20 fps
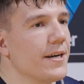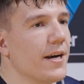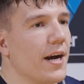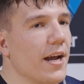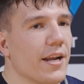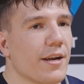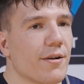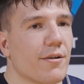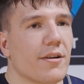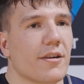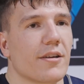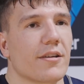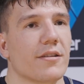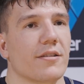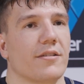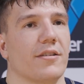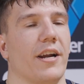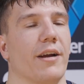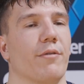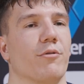I think
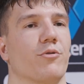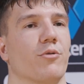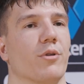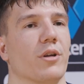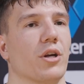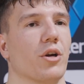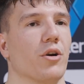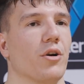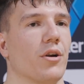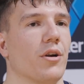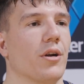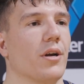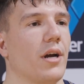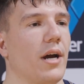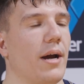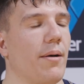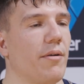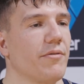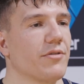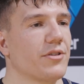today was really good.
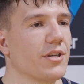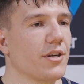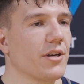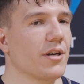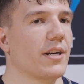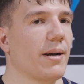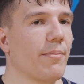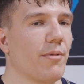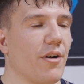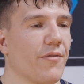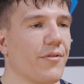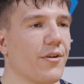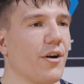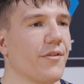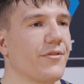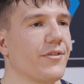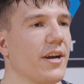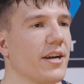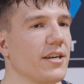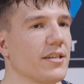Obviously, coming off an
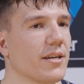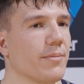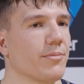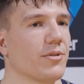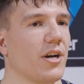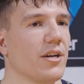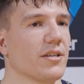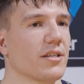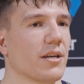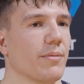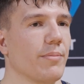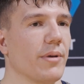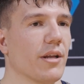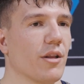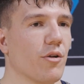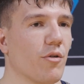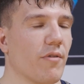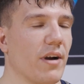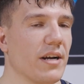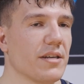off day, sometimes it can be a
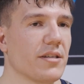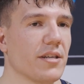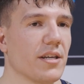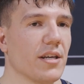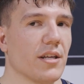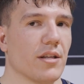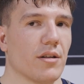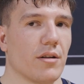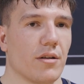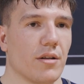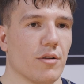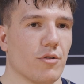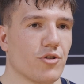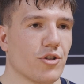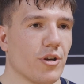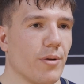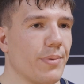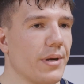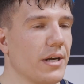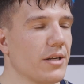little rusty, a little
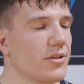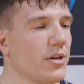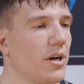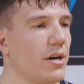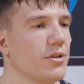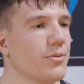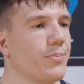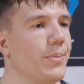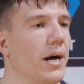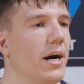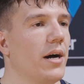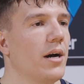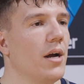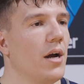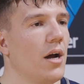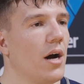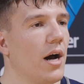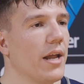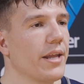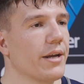sloppy at times. But
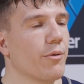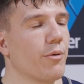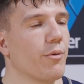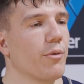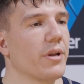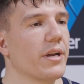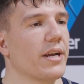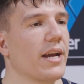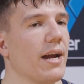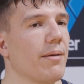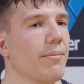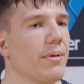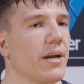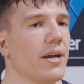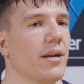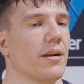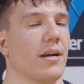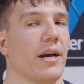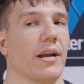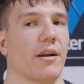I think we really came
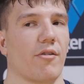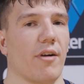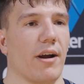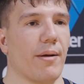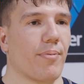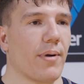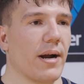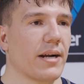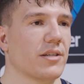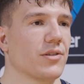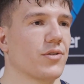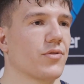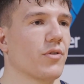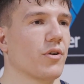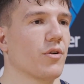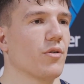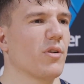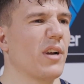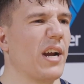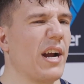in, had a great practice for
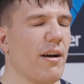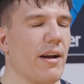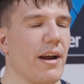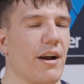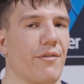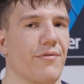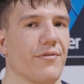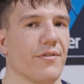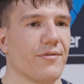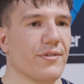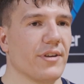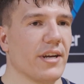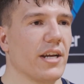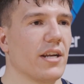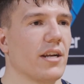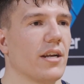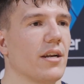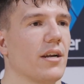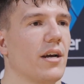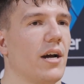a good hour
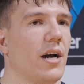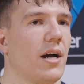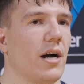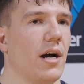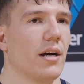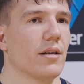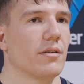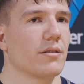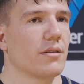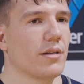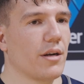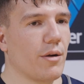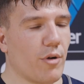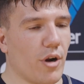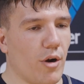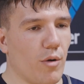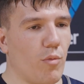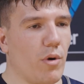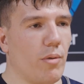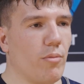15, and we've
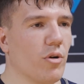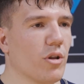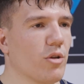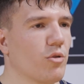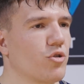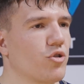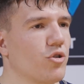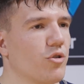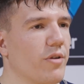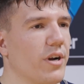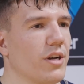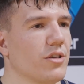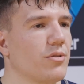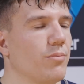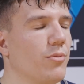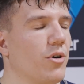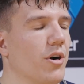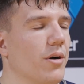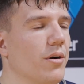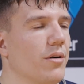got one more little shoot around
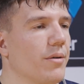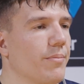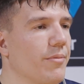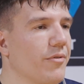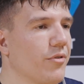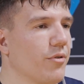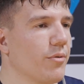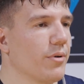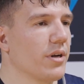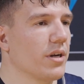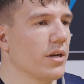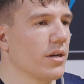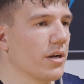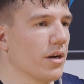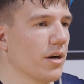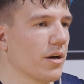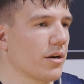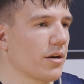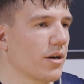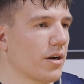tomorrow before we
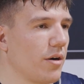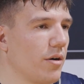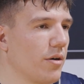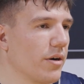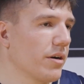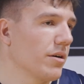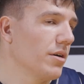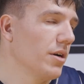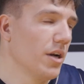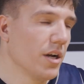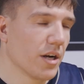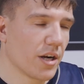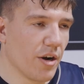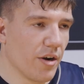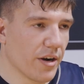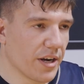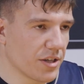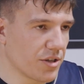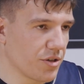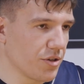
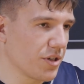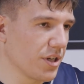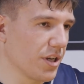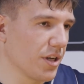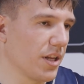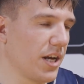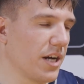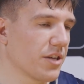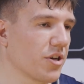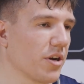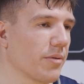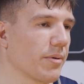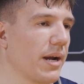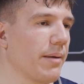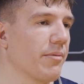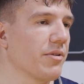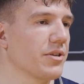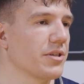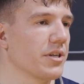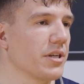go against New Zealand, last home
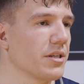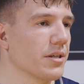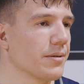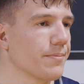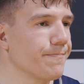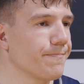game of the season.